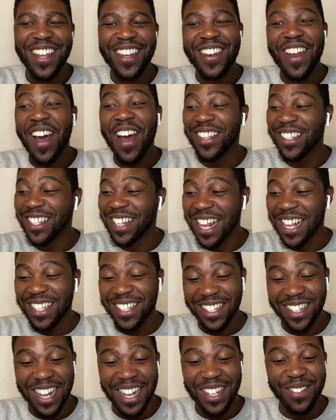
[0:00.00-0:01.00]
No,
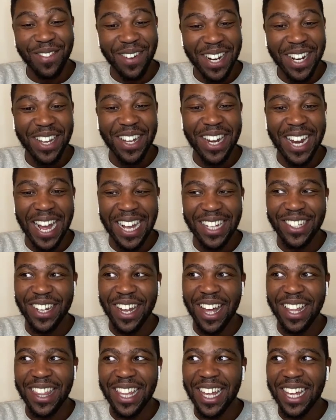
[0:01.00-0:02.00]
that's really good actually.
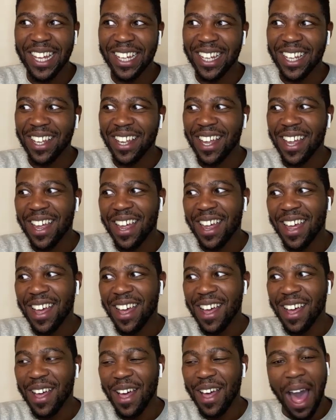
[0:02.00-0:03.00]
I think
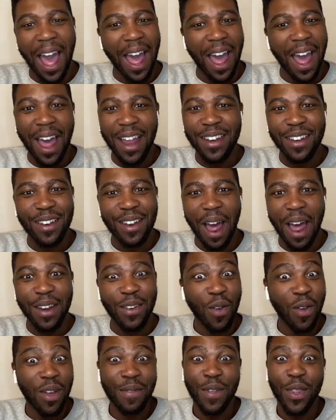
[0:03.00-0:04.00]
I'd
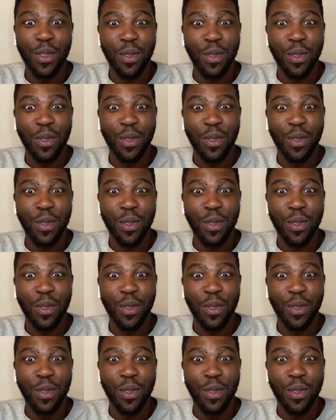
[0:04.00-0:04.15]
not even